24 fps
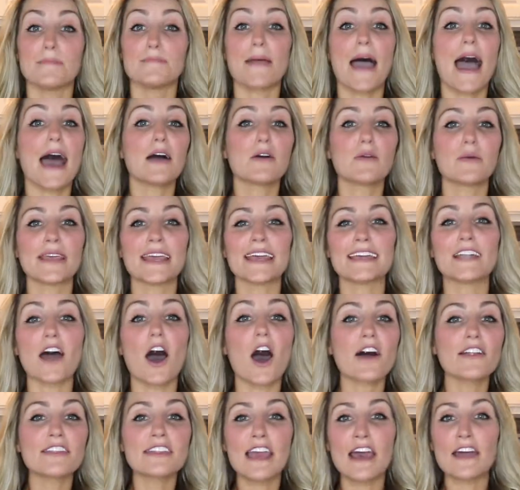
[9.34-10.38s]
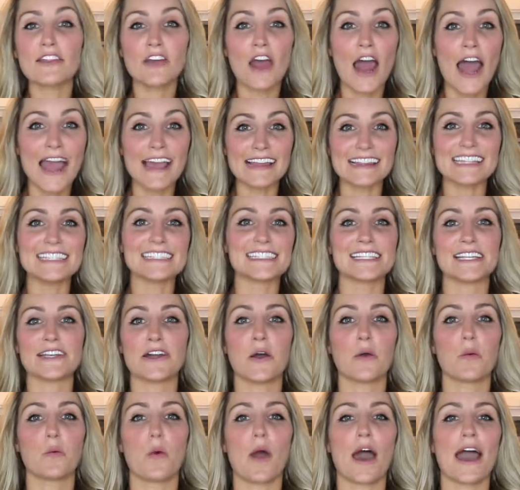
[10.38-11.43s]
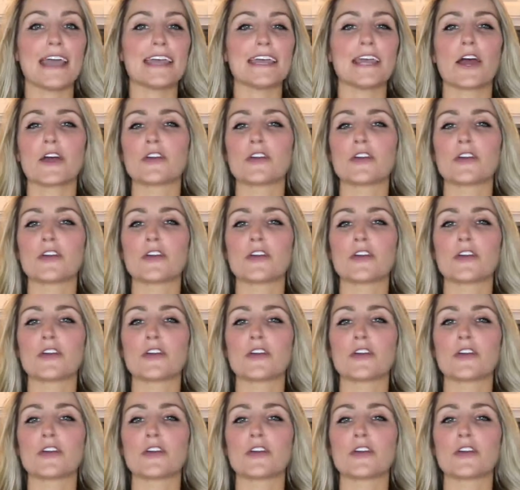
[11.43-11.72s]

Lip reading: Maui and all the other islands in Hawaii